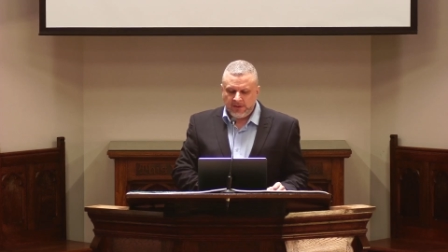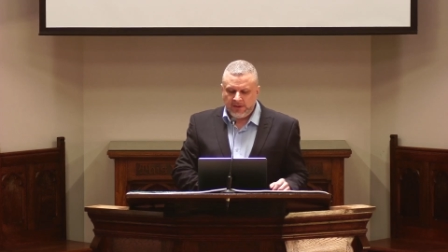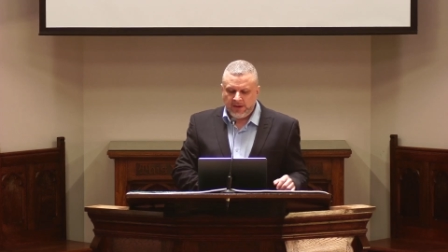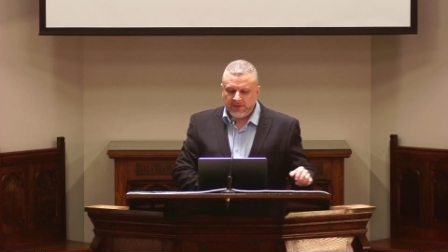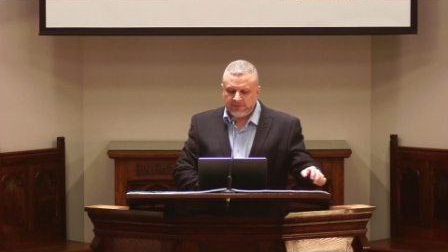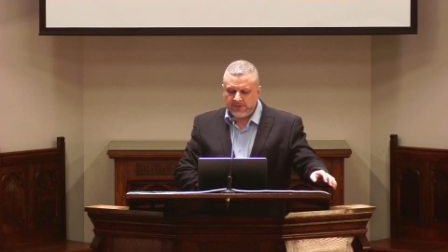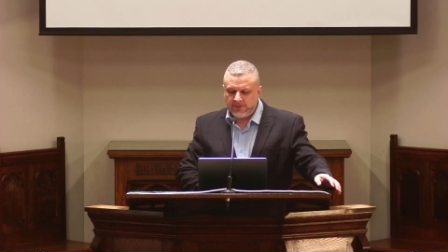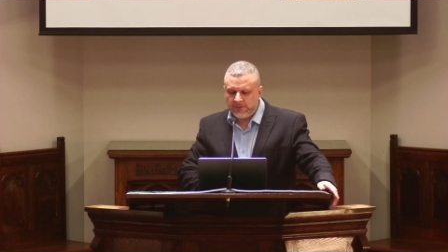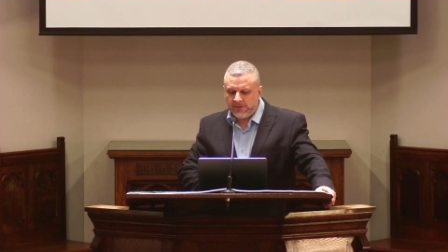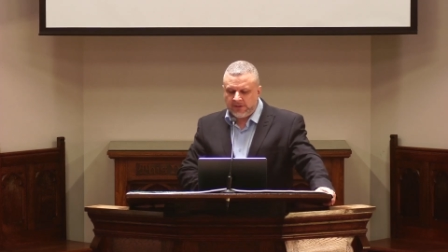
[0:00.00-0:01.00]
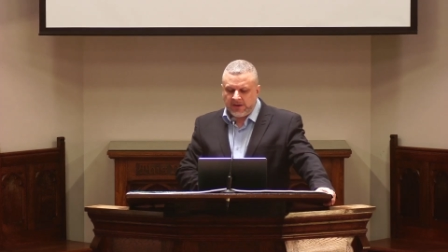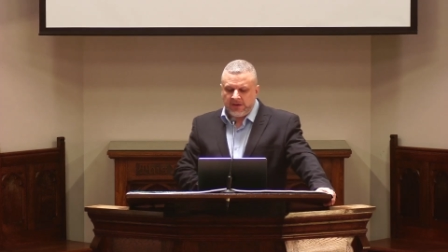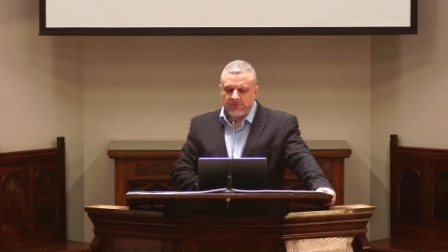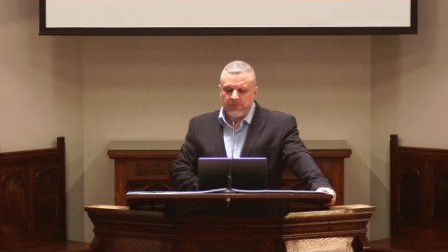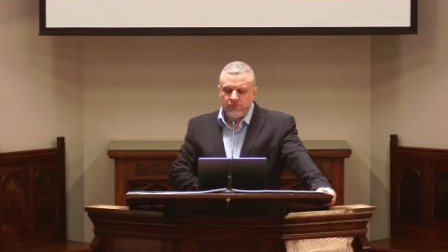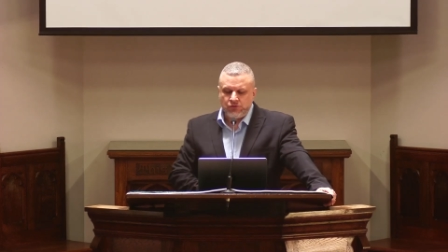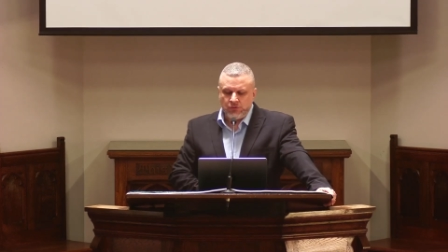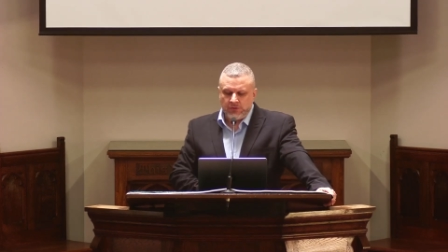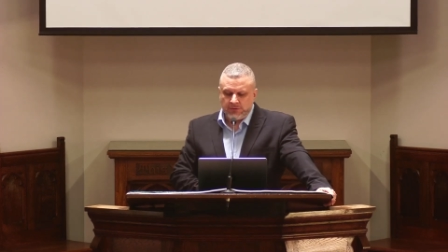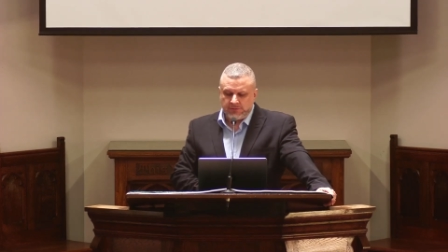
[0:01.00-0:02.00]
as in the case of
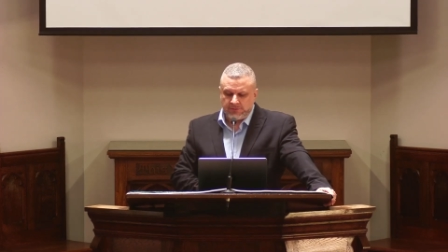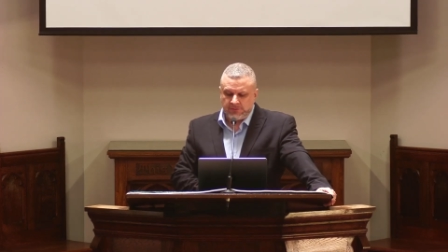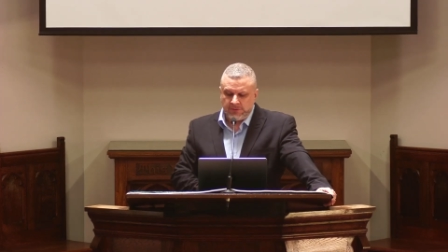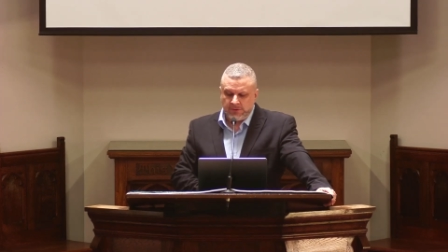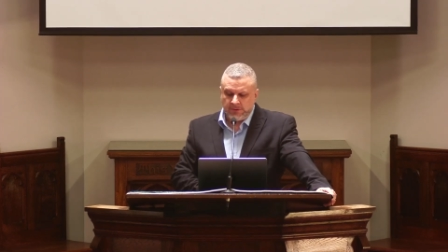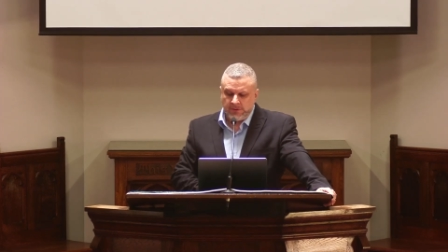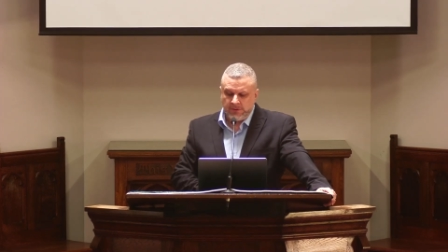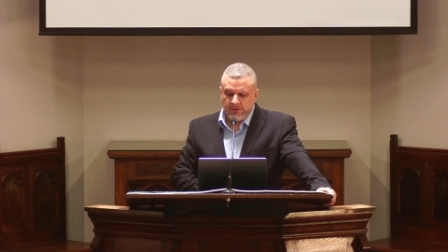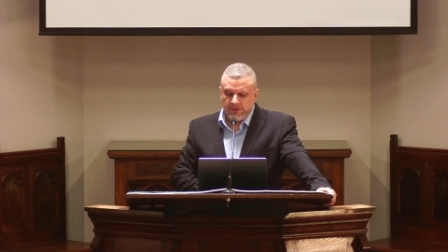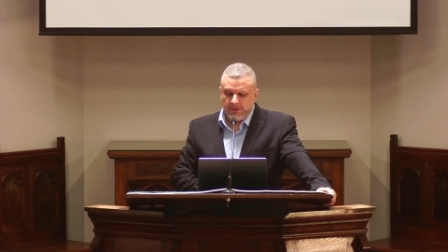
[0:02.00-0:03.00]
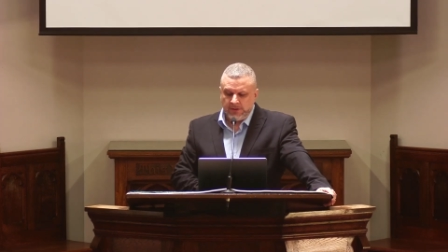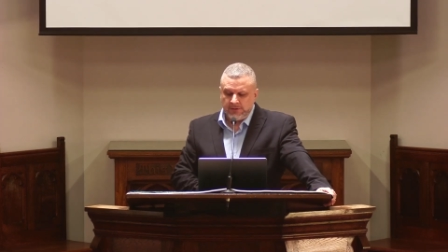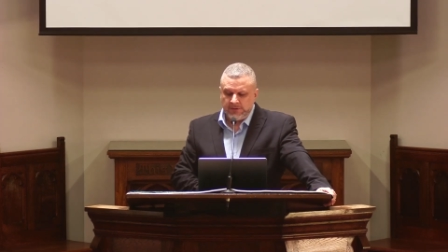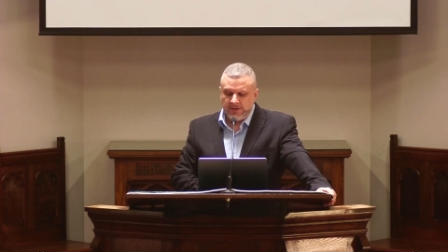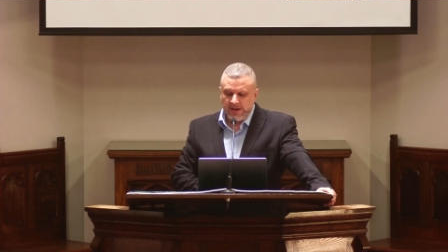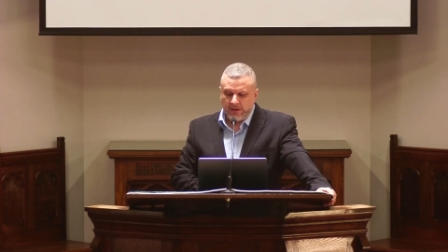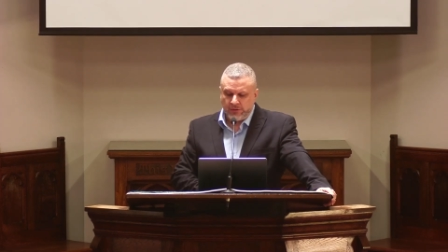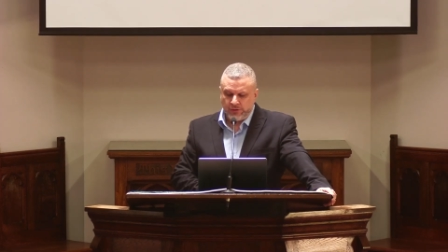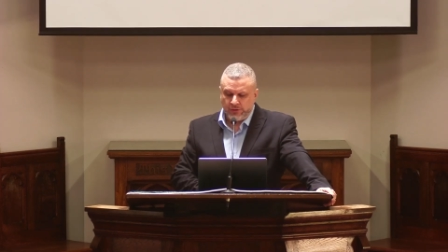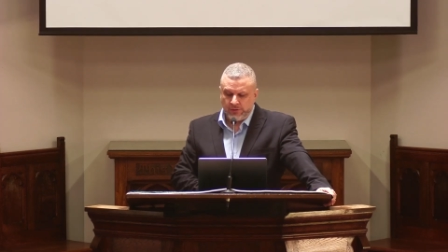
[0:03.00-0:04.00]
Judas,
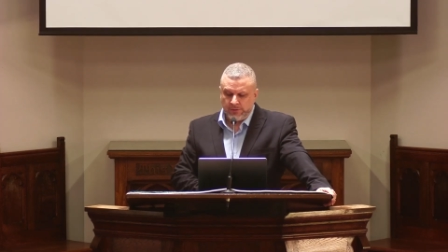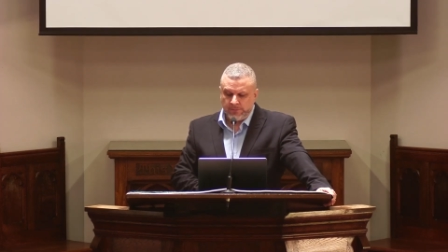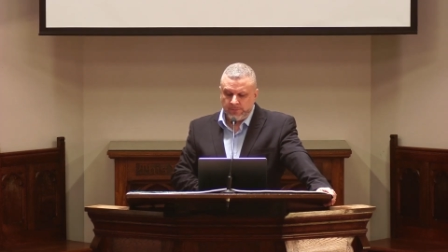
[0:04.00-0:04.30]
death.